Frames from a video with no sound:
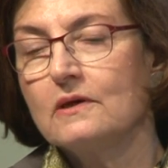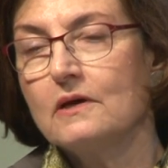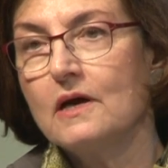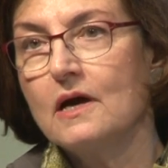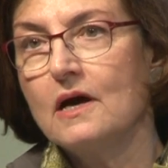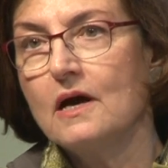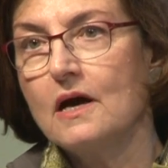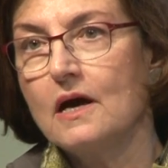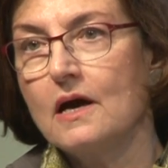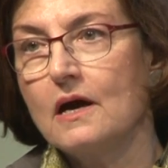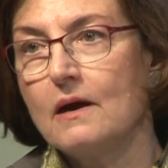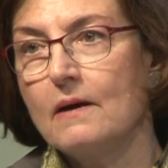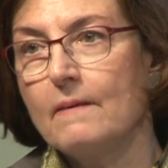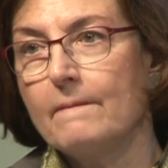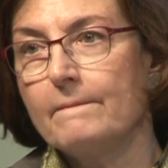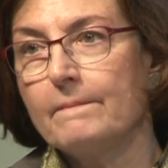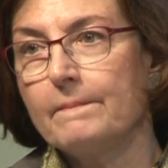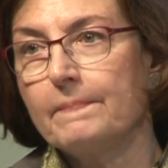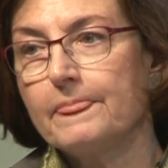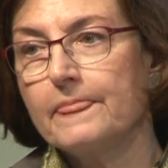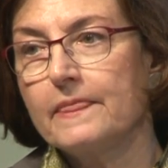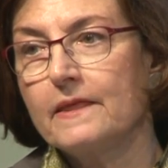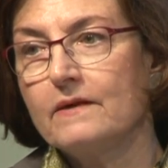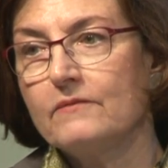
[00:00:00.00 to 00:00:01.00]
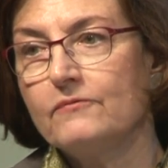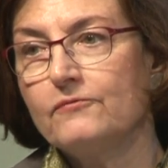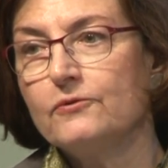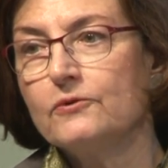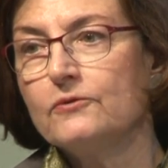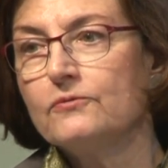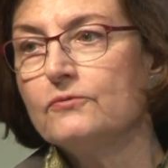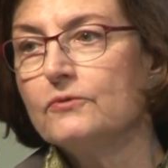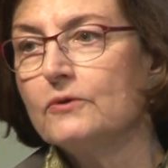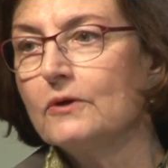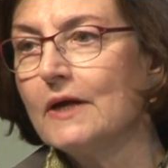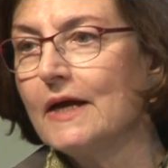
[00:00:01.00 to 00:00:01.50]
Um, for a
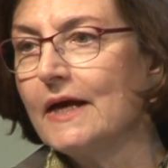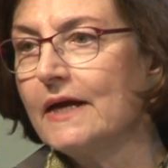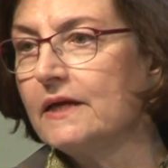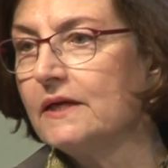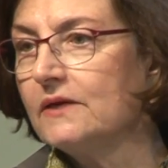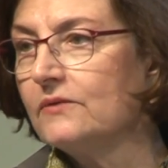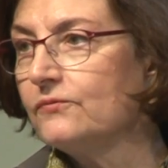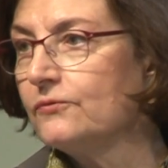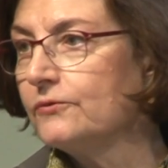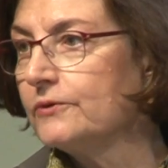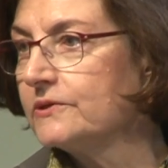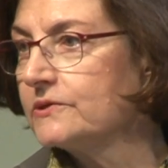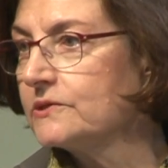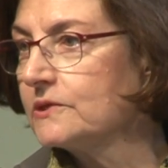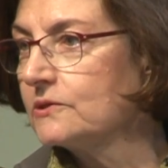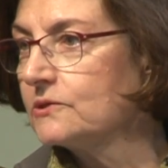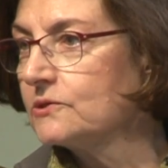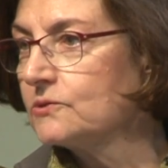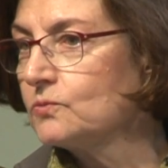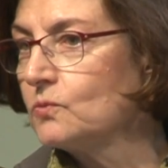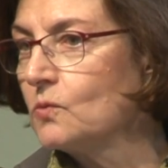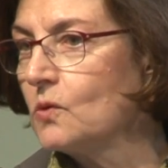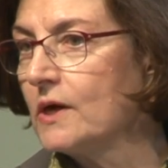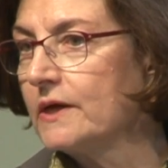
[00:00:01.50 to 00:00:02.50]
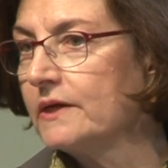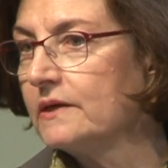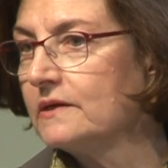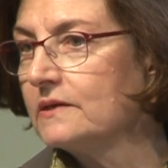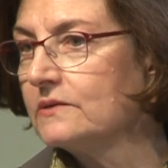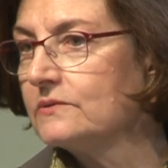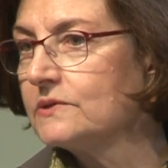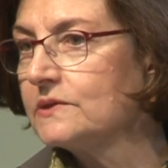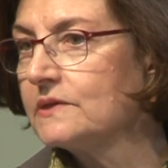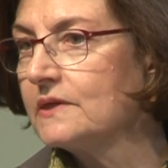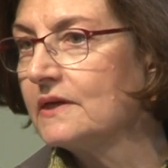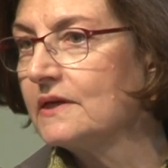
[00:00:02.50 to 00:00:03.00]
variety of reasons. One
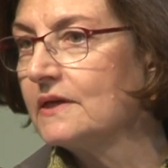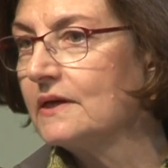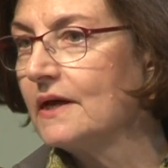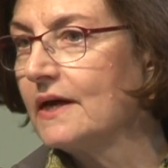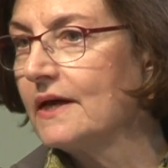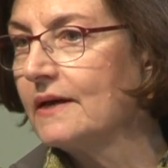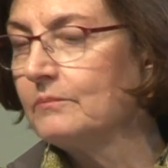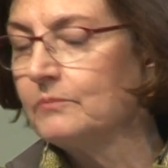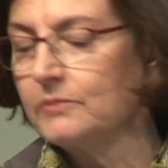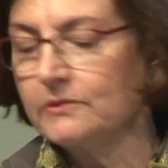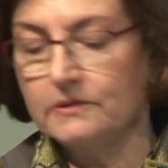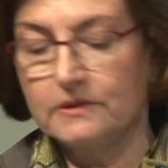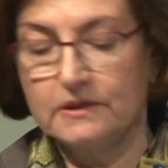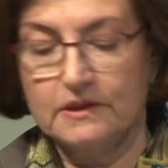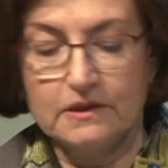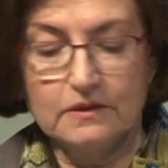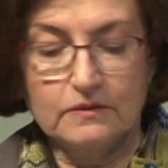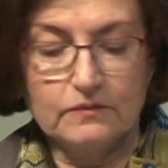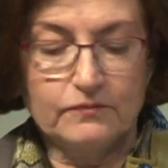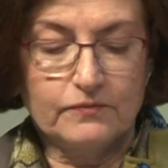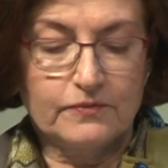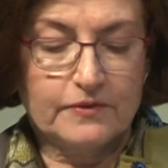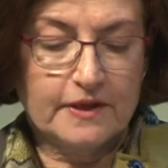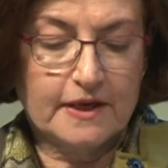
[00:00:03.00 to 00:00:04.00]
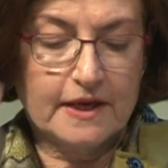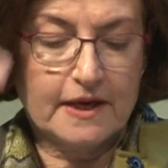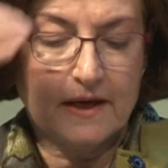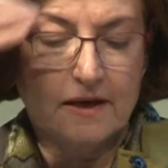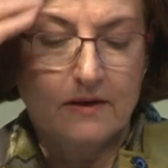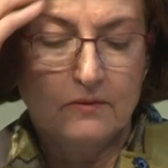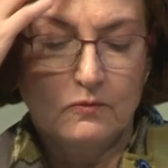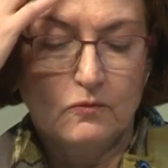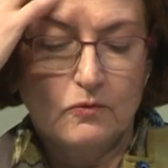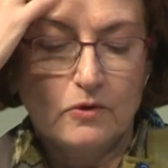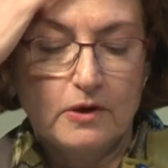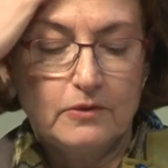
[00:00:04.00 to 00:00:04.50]
is that I believe
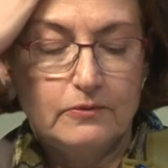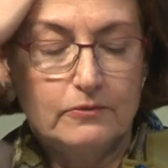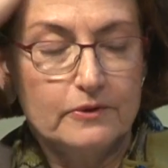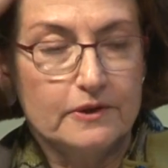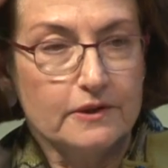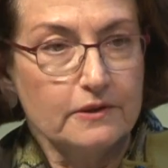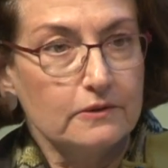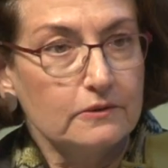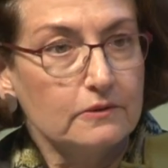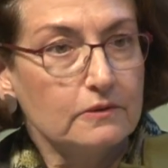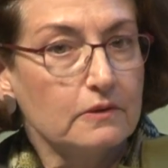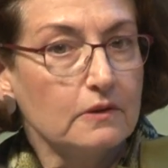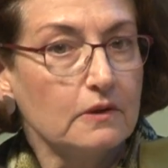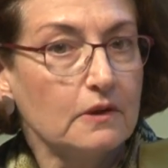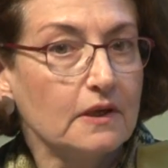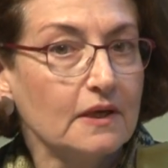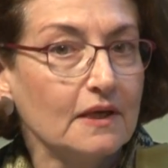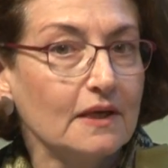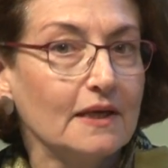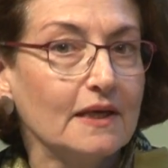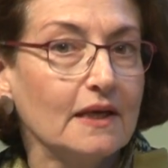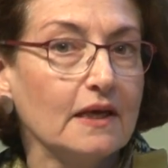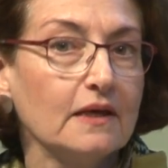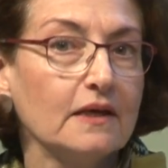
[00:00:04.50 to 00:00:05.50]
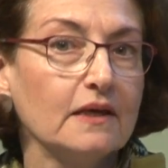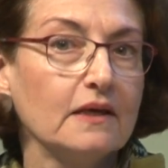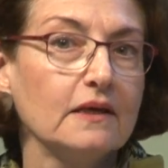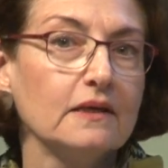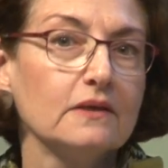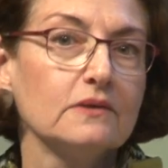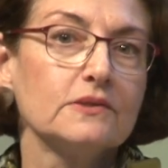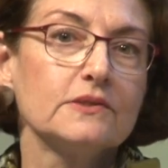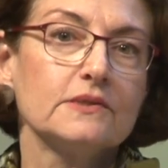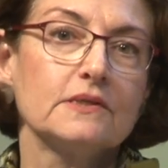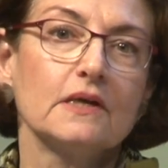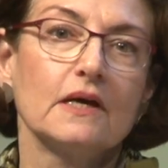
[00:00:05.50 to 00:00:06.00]
that what we're getting
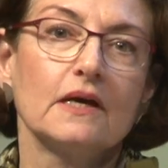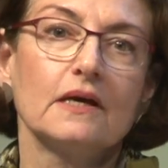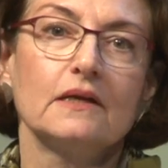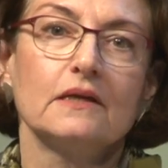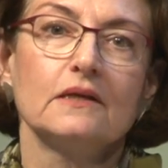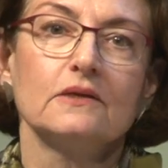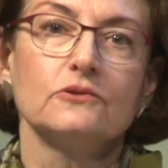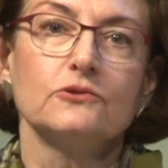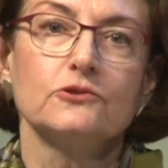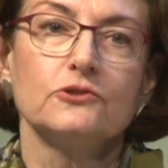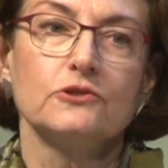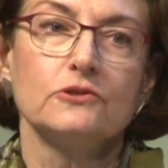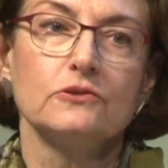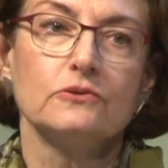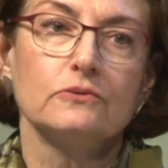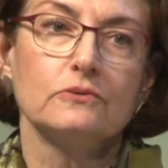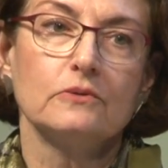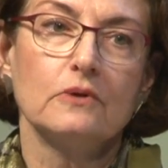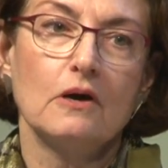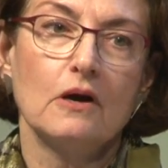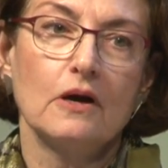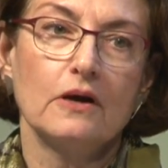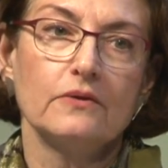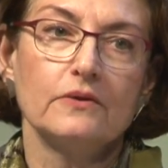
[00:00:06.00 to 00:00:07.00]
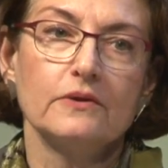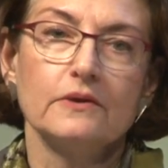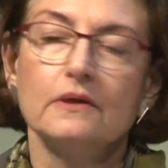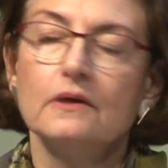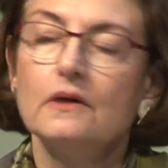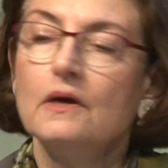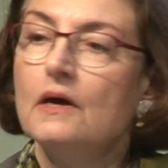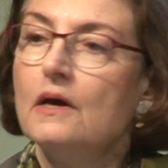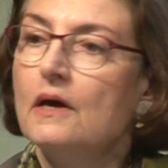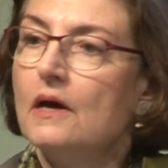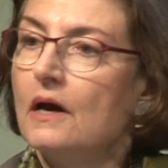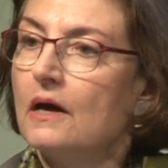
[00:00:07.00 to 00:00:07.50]
insight into are the,
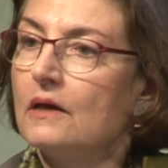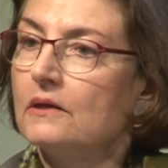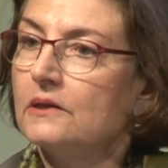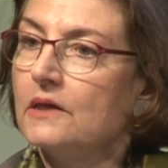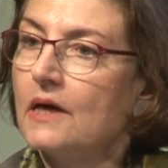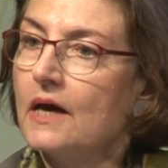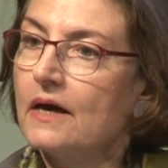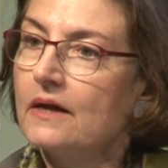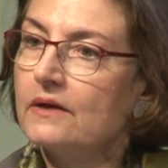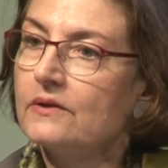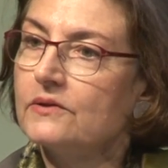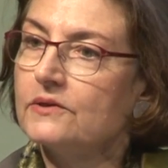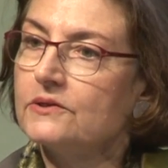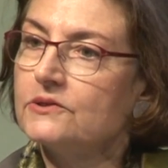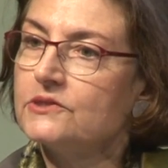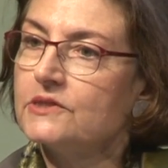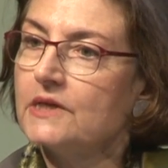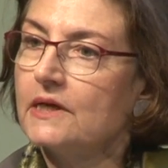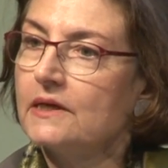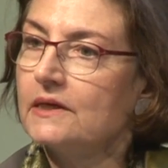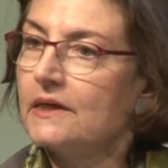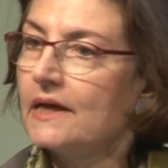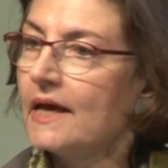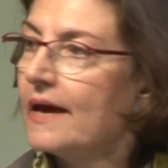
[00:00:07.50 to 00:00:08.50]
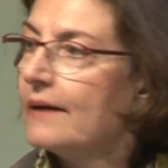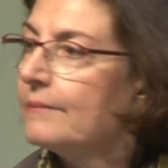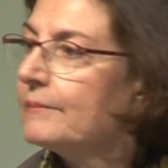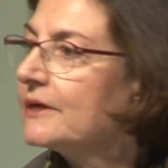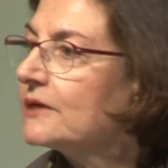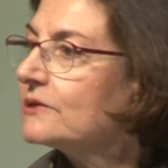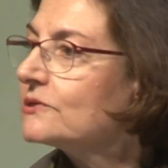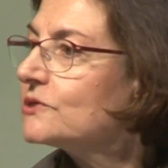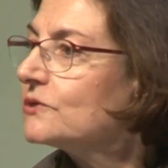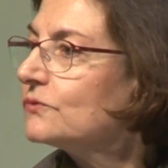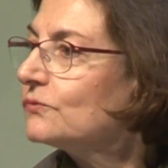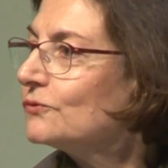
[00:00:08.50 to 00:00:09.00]
a lot of the
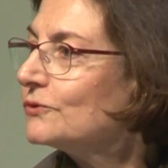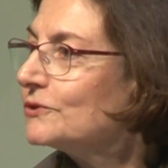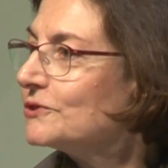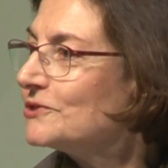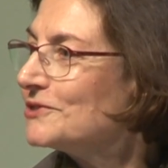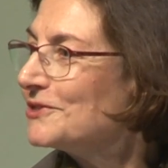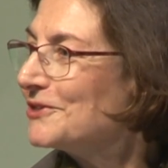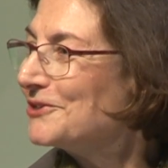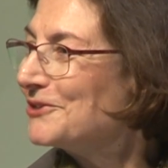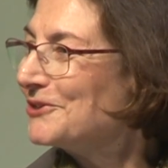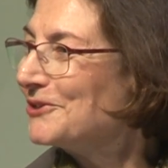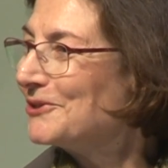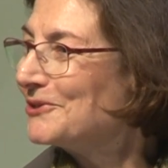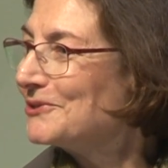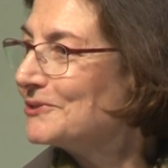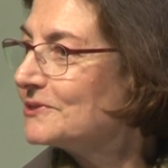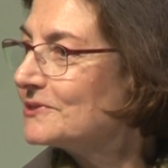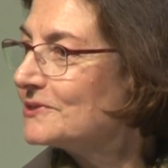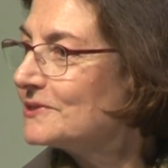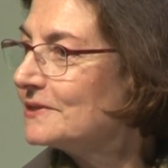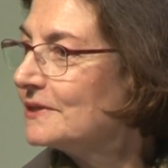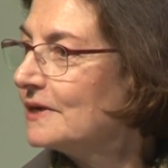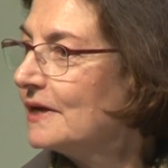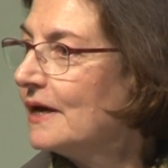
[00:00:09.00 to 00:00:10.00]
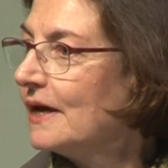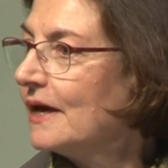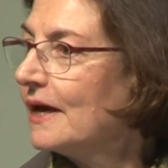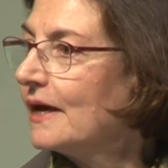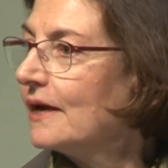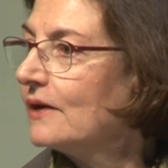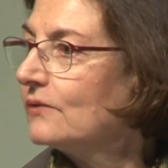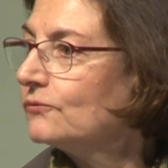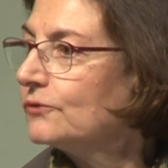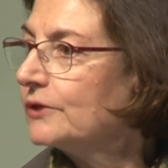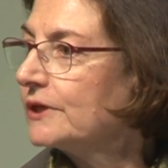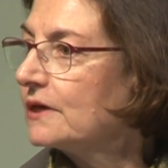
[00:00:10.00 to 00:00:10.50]
dynamics of resilience
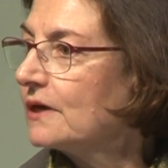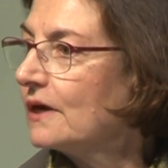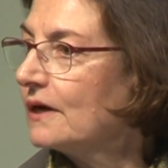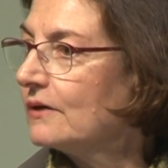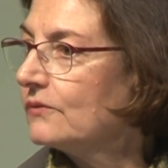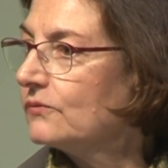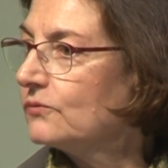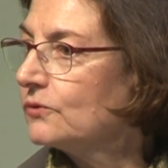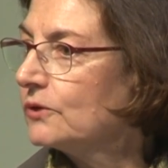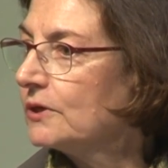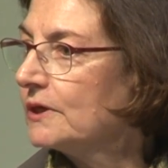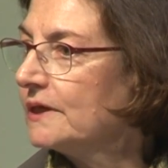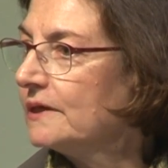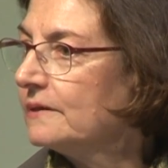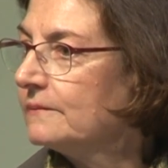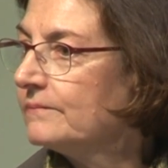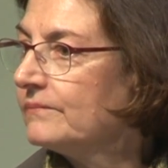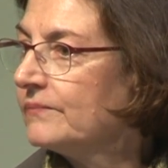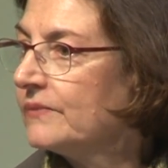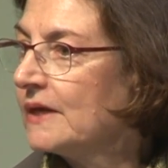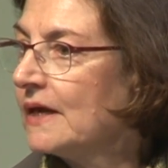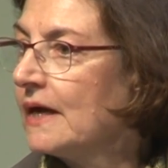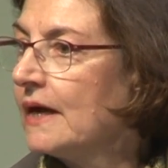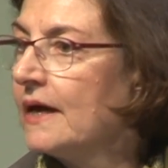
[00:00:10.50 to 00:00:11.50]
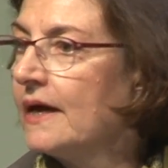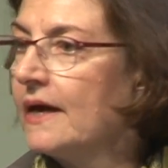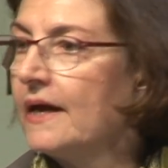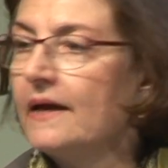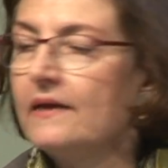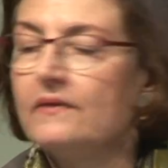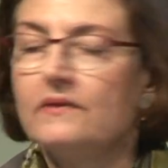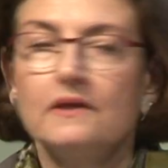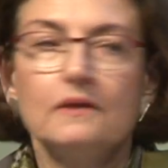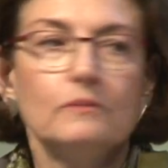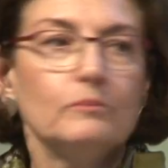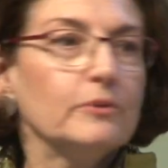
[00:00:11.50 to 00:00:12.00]
and recovery
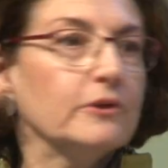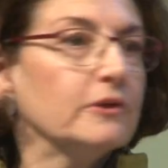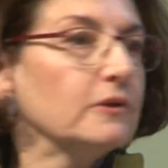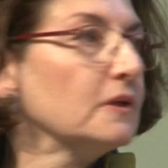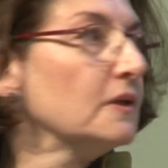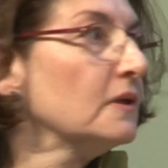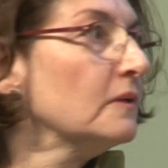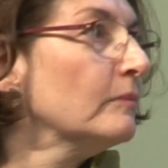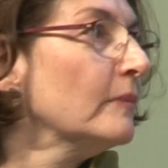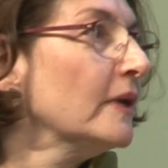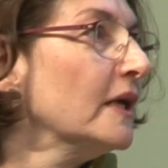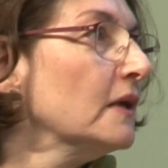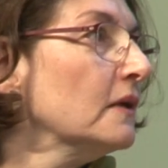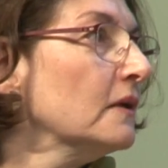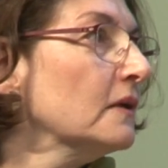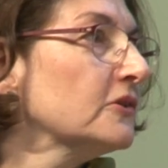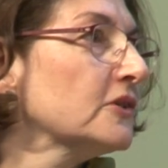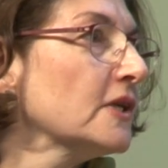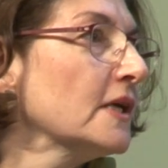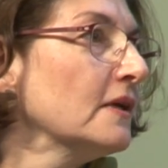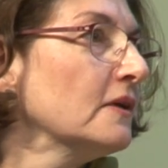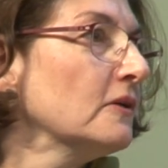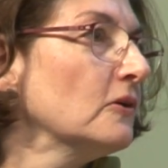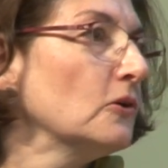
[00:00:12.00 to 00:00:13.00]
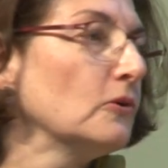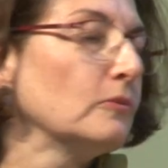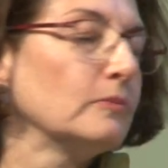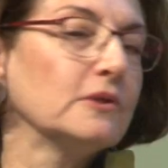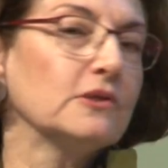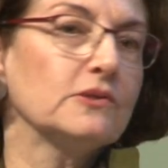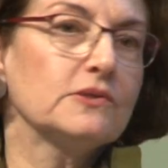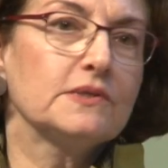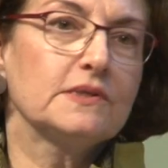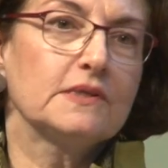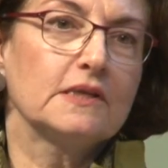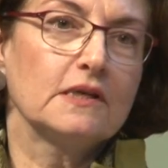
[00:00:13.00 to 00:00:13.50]
and the ability to maintain
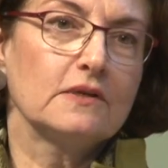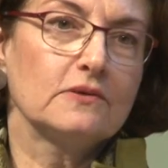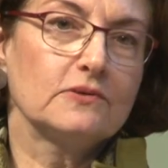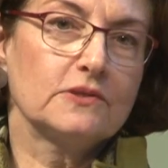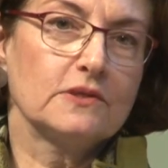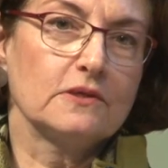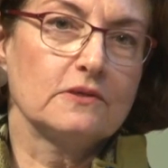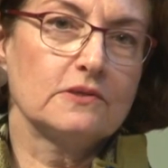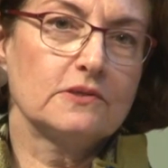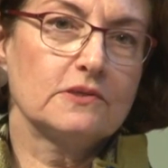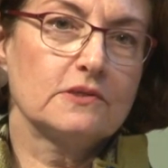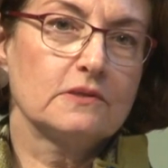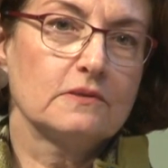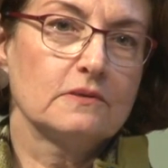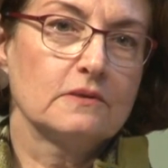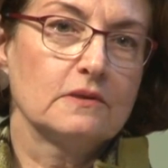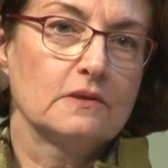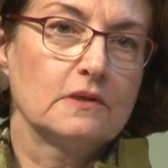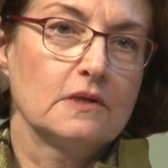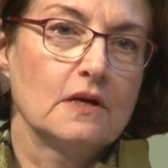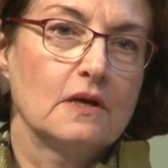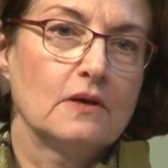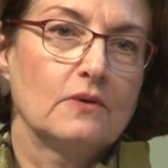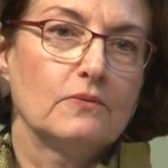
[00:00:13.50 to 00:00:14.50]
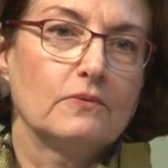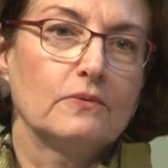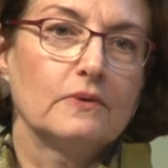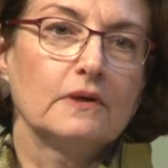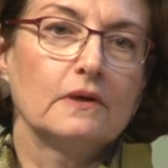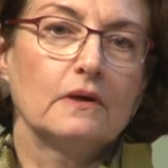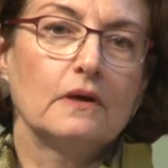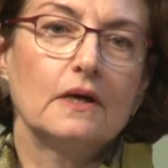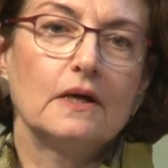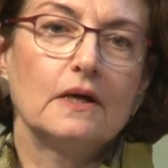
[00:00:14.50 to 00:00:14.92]
homeostasis. We